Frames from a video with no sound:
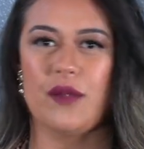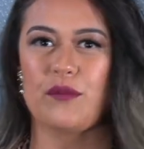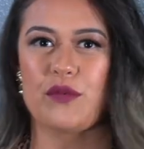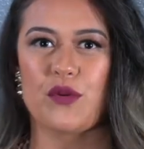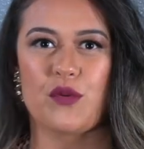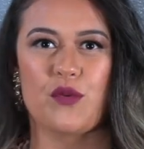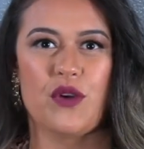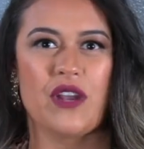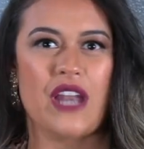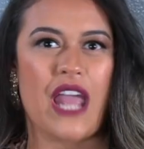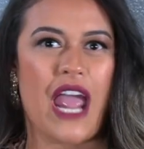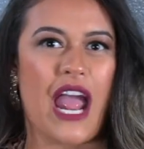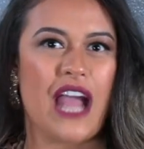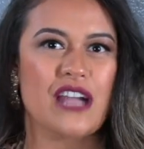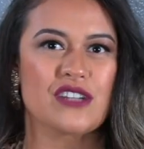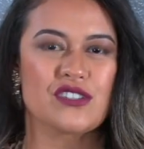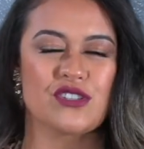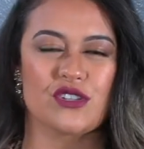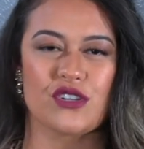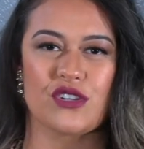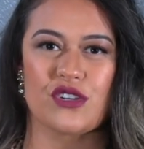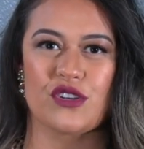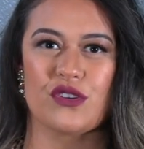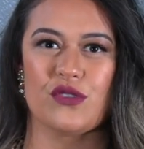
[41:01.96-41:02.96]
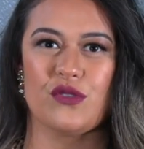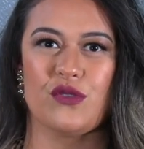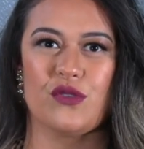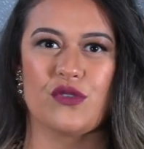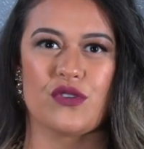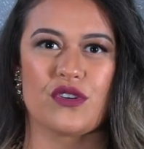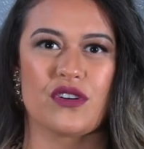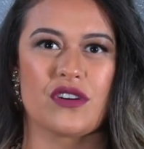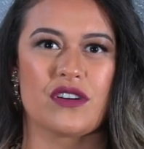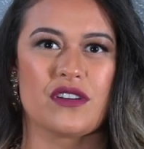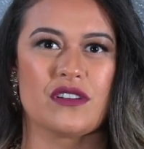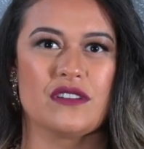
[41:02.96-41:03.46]
number one actor
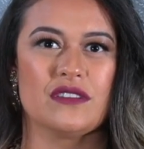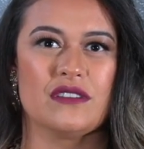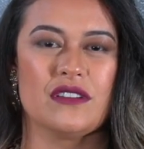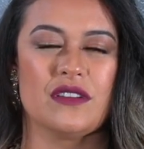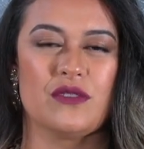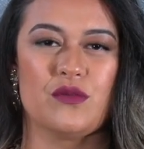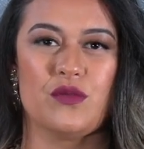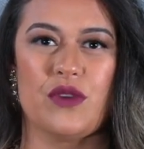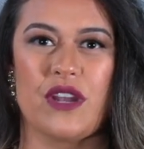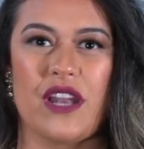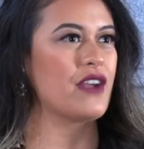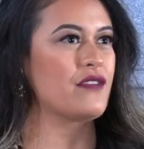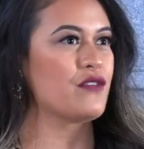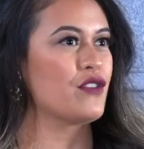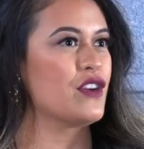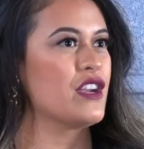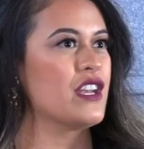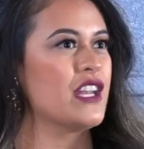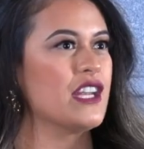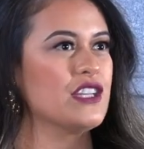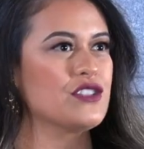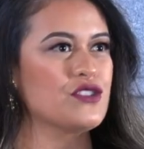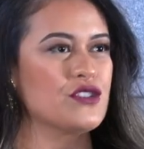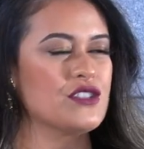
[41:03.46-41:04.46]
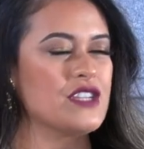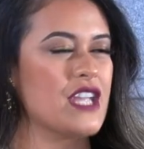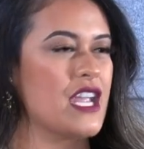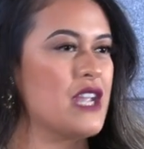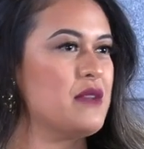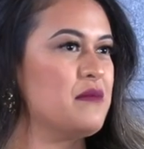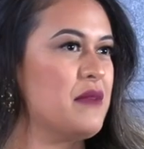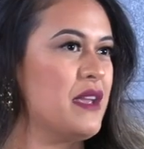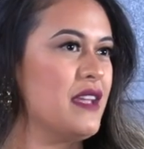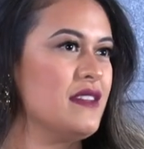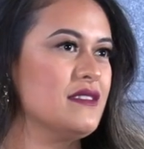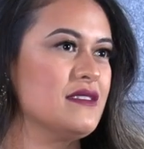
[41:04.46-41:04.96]
or whatever in
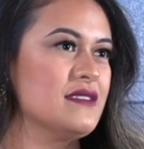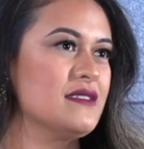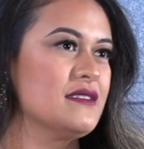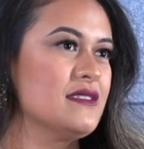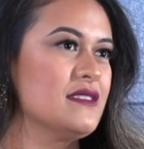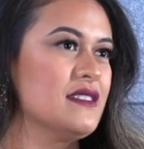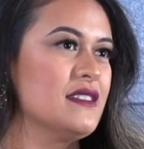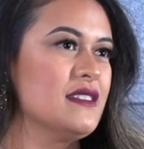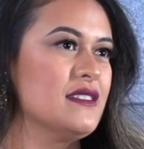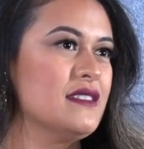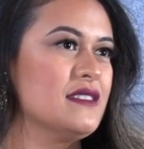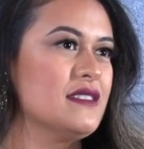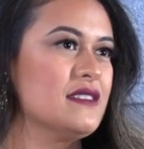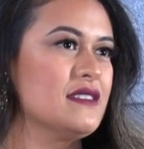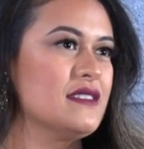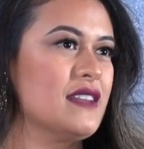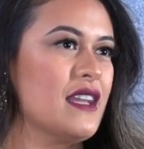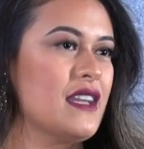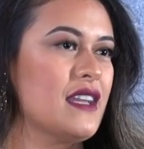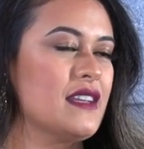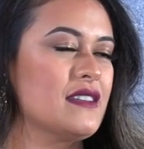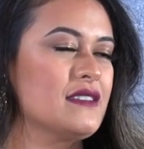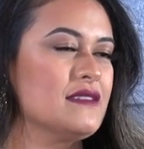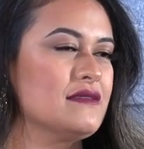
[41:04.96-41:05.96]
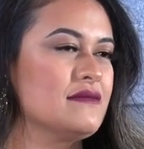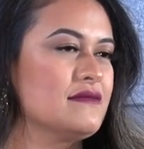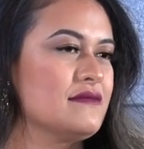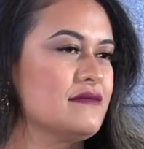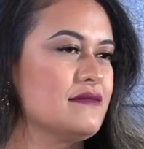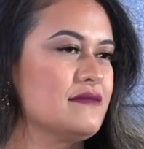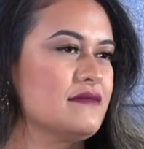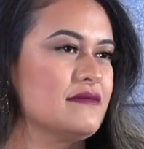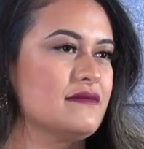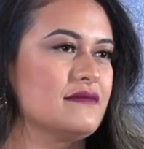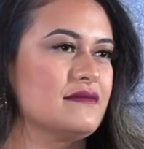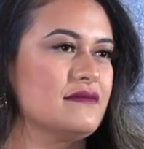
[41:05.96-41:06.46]
entertainment. It's like
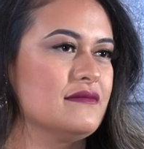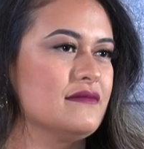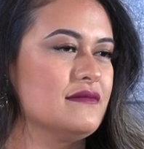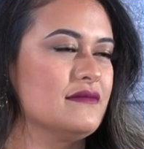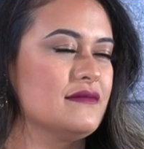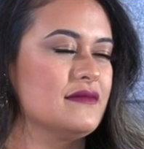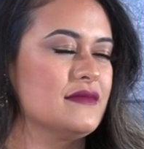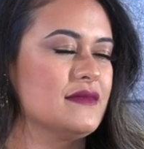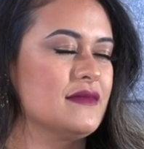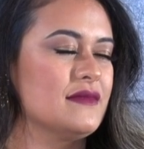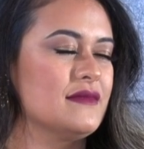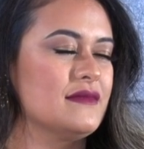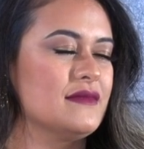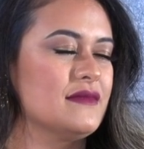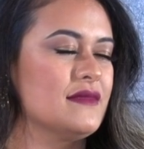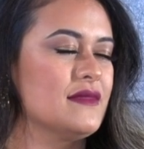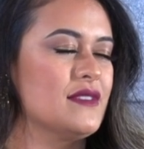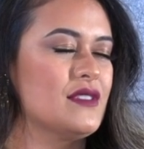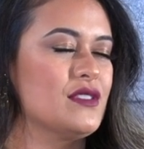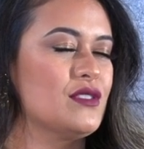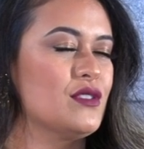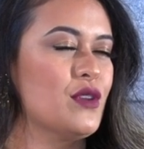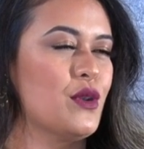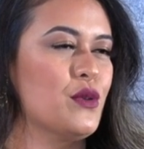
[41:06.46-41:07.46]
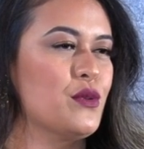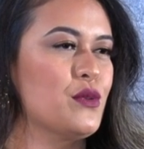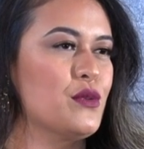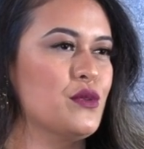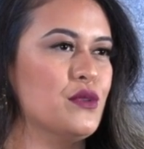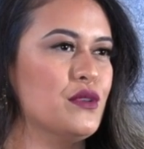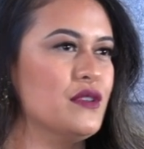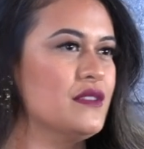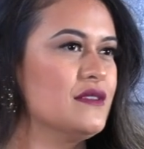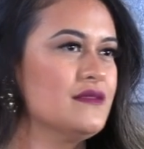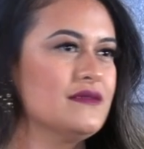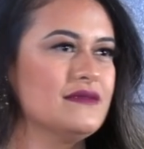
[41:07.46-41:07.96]
so
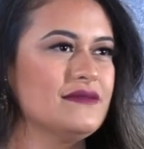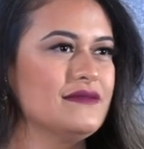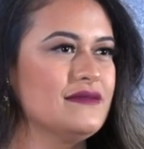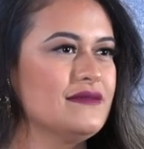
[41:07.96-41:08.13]
cool.